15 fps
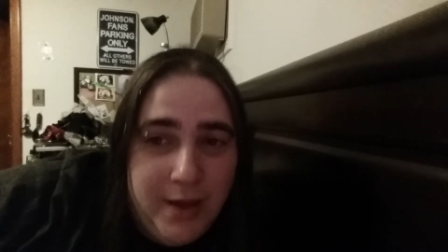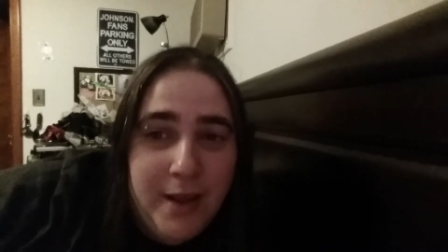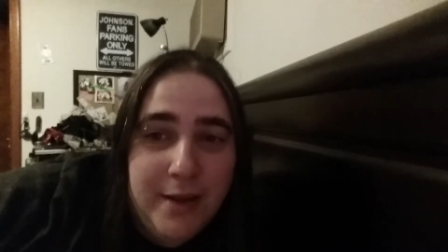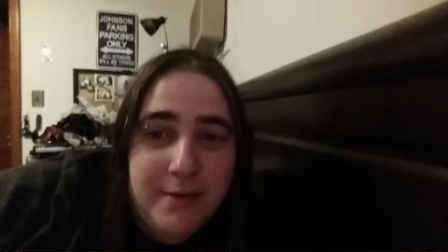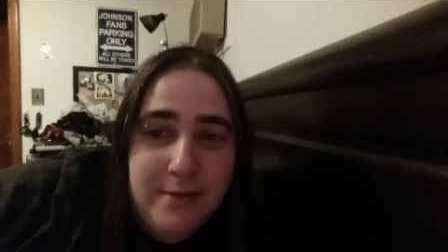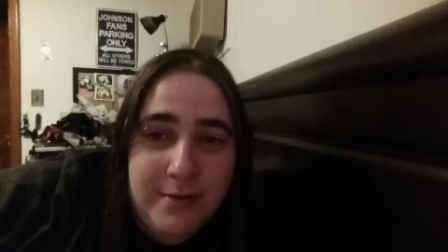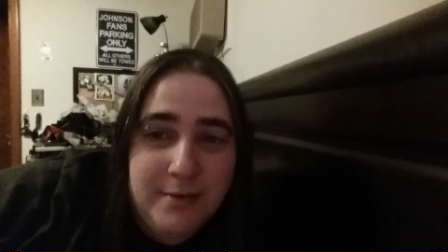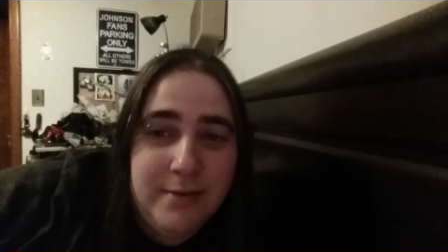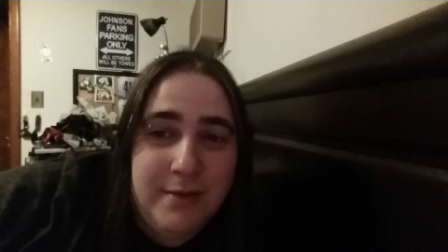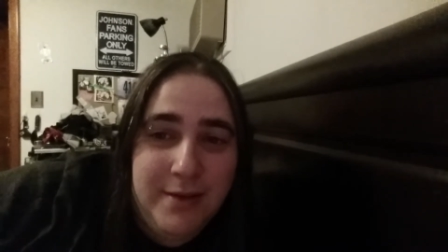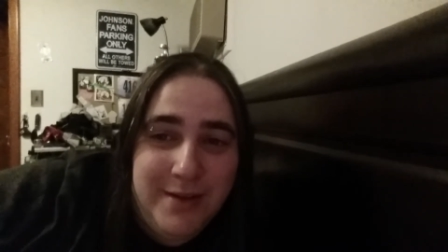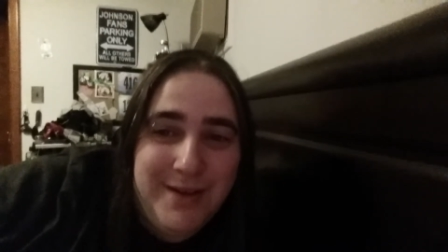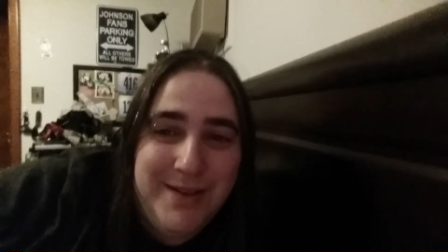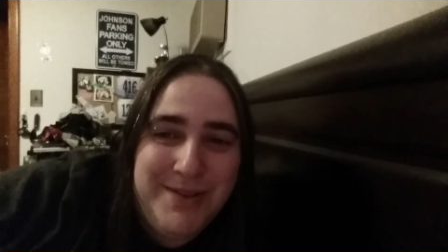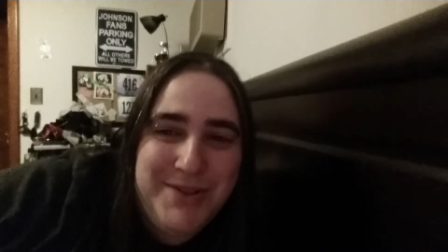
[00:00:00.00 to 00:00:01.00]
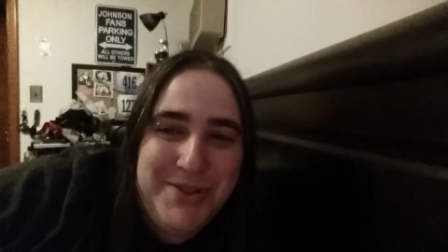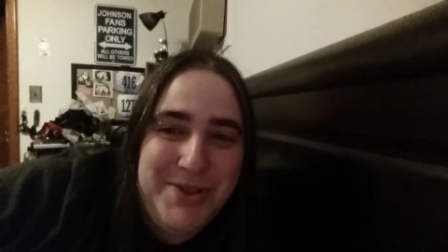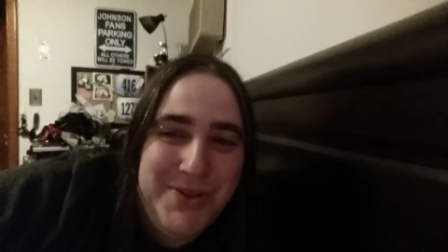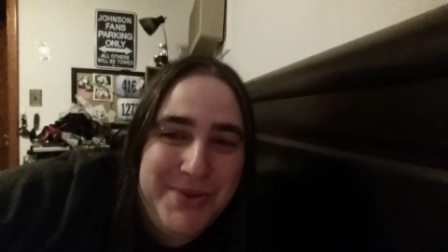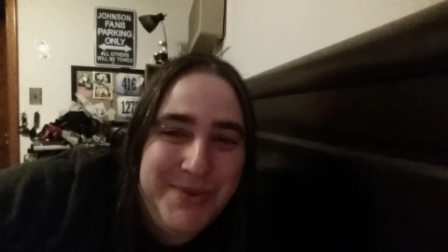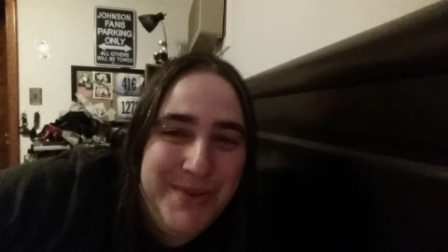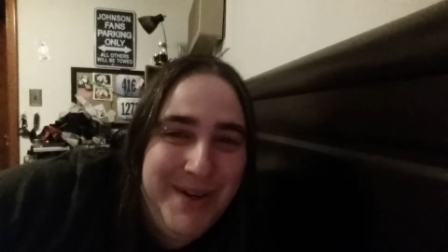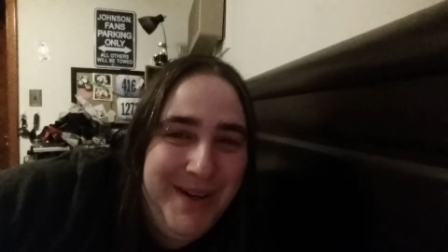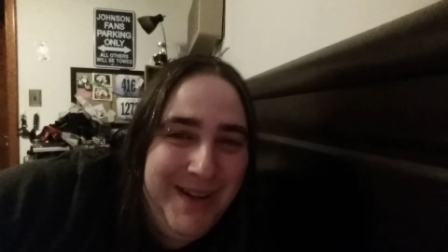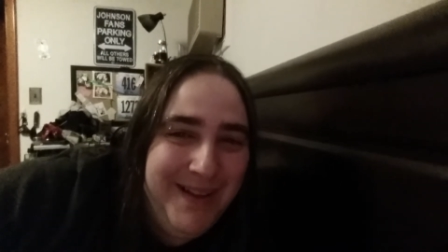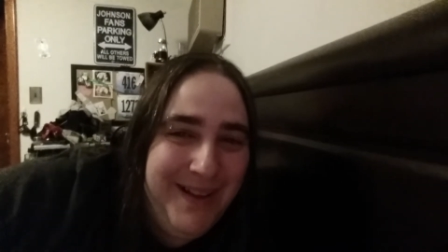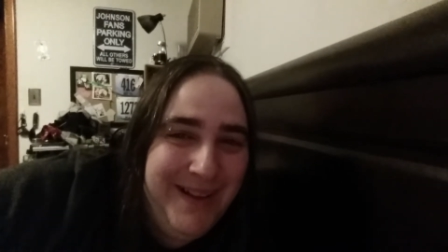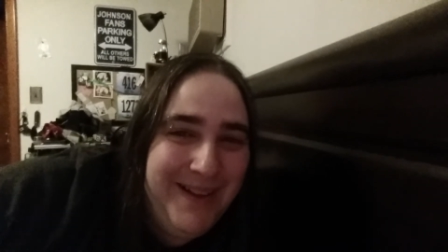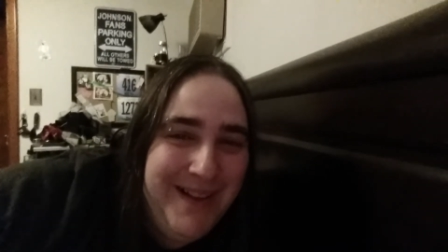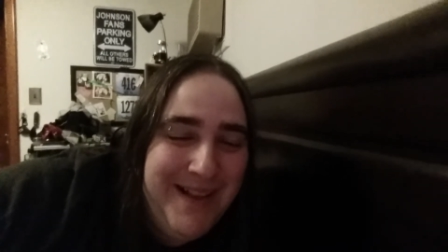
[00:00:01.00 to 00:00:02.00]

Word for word: Yes, it is June.